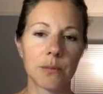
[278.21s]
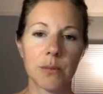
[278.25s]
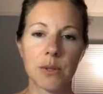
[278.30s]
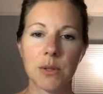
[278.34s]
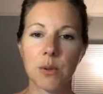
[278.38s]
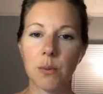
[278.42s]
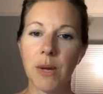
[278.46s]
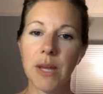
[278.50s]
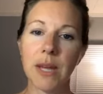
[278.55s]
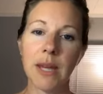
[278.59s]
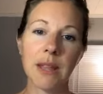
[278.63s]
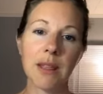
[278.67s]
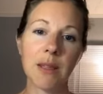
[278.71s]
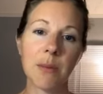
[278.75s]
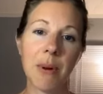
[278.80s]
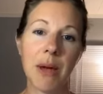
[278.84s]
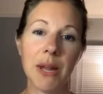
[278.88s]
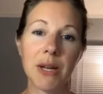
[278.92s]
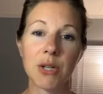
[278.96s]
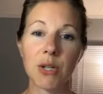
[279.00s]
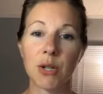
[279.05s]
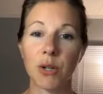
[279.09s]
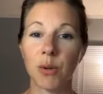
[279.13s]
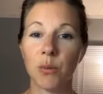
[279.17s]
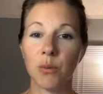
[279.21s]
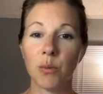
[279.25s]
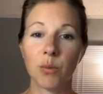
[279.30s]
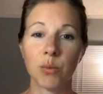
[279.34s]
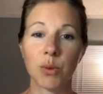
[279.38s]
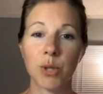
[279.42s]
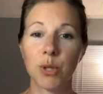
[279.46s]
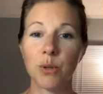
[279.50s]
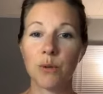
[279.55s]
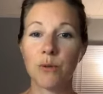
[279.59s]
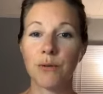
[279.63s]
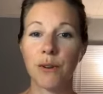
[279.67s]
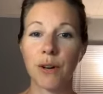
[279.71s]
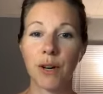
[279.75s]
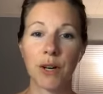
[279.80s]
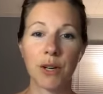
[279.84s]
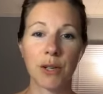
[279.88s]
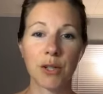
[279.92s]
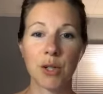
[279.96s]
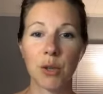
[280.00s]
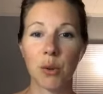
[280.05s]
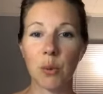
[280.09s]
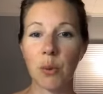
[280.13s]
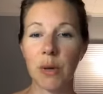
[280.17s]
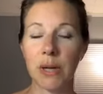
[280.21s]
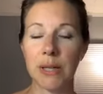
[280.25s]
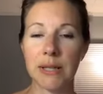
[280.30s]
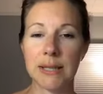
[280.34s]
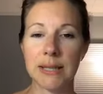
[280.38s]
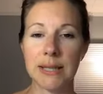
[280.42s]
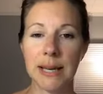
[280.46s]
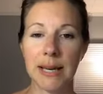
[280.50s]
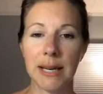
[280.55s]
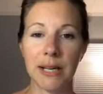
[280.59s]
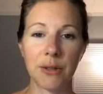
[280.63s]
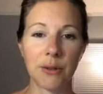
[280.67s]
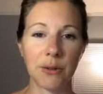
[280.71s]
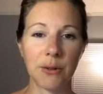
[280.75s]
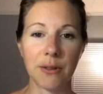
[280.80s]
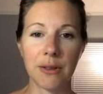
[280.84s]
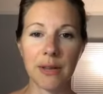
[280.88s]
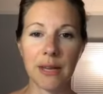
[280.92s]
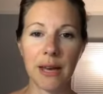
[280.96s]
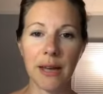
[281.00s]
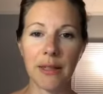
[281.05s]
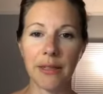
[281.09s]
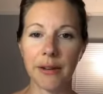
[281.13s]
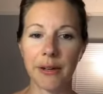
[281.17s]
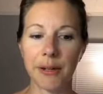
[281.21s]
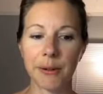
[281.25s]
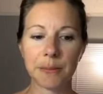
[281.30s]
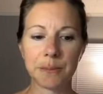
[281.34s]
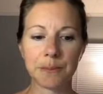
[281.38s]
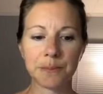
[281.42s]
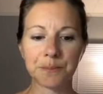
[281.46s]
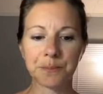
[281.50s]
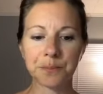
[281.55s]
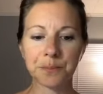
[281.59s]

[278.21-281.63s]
swinging the pendulum too far to one side or the other.